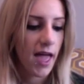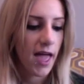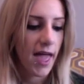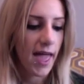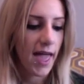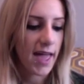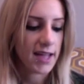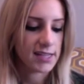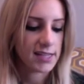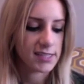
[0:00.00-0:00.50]

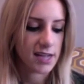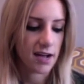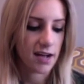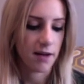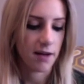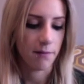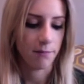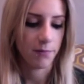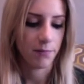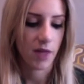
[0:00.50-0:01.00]
And
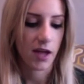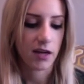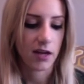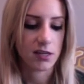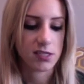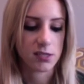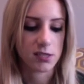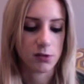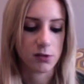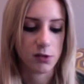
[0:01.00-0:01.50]
um, I
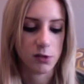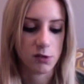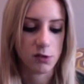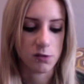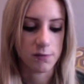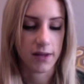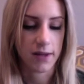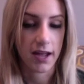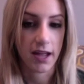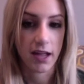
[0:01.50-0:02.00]
also use
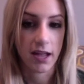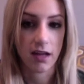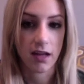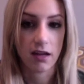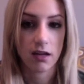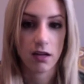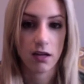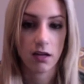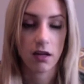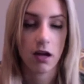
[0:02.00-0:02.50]
my
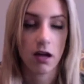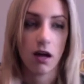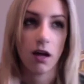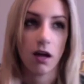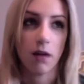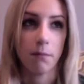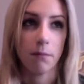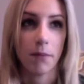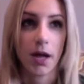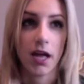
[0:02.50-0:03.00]

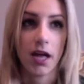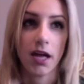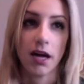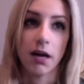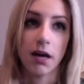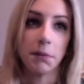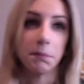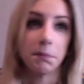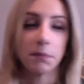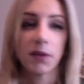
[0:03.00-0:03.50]
my
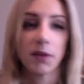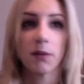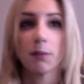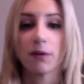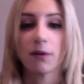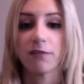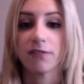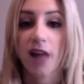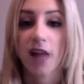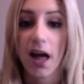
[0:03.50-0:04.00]
um, my
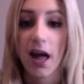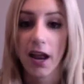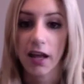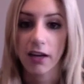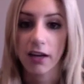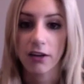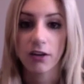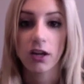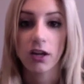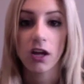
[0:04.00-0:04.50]
flat
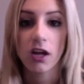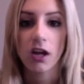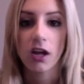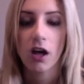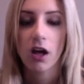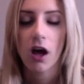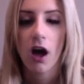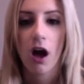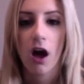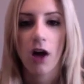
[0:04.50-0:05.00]
iron
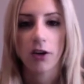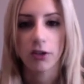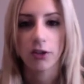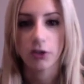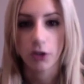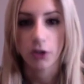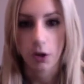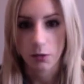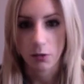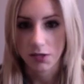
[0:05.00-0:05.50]
on a
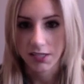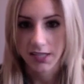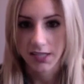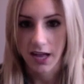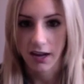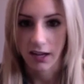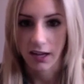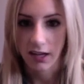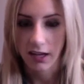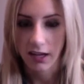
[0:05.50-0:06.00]
low
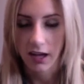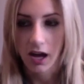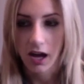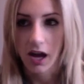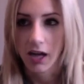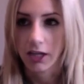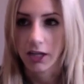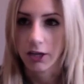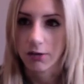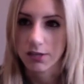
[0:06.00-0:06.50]
setting.
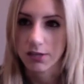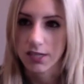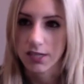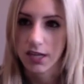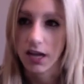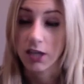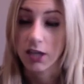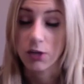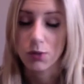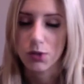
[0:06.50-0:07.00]
I use it.
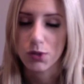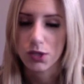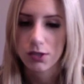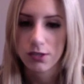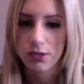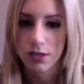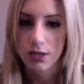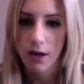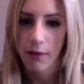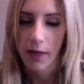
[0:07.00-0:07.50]
I used to
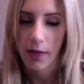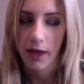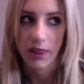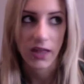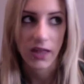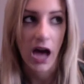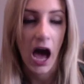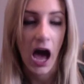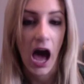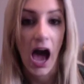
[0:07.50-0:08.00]
use it on like the
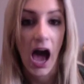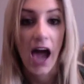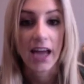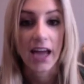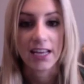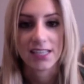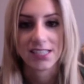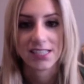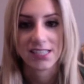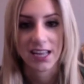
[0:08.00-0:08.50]

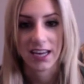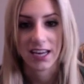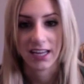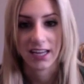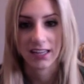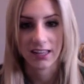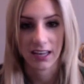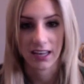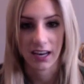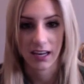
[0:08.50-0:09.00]
highest
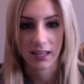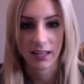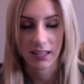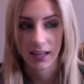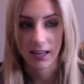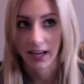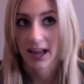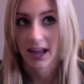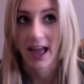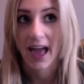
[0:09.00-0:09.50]
setting that that
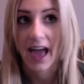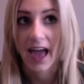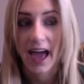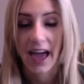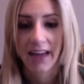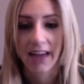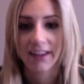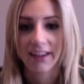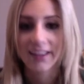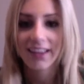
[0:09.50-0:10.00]
I
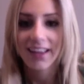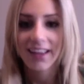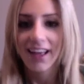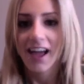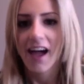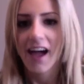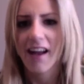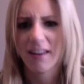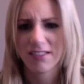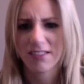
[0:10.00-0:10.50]
had,
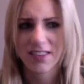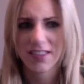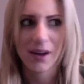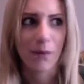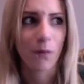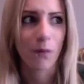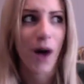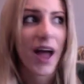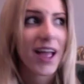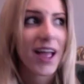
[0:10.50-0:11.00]
and I was like,
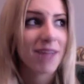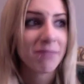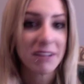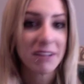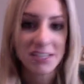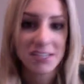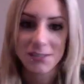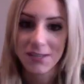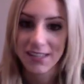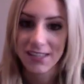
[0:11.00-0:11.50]
why am I
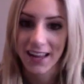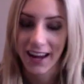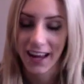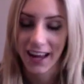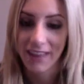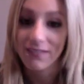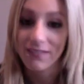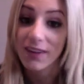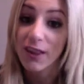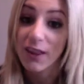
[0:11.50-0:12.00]
doing that? I
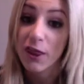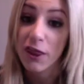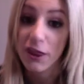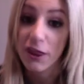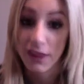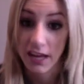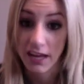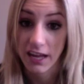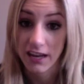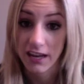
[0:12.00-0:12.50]
have like
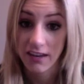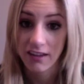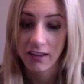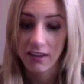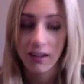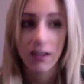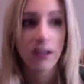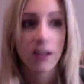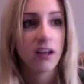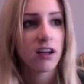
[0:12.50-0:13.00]
thin,
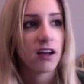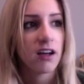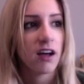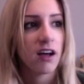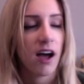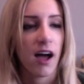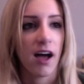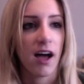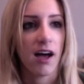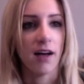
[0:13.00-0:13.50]

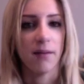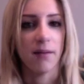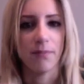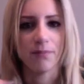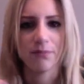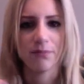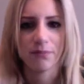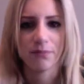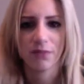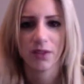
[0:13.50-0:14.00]
um,
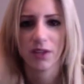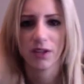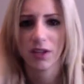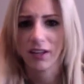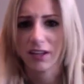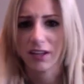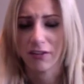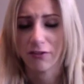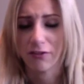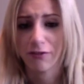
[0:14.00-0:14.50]

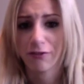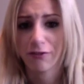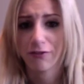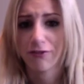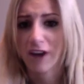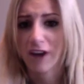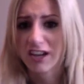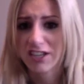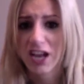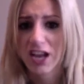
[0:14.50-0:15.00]
like
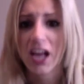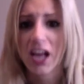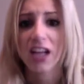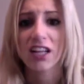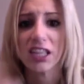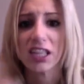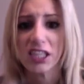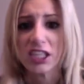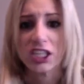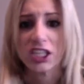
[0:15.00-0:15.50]

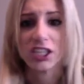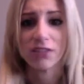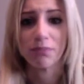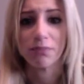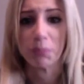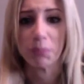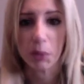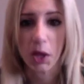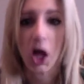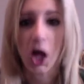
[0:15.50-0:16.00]
fragile little
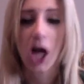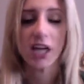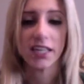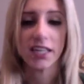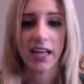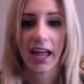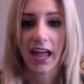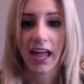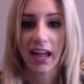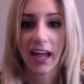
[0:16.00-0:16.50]
blonde
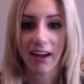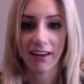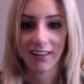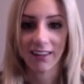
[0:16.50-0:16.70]
hair.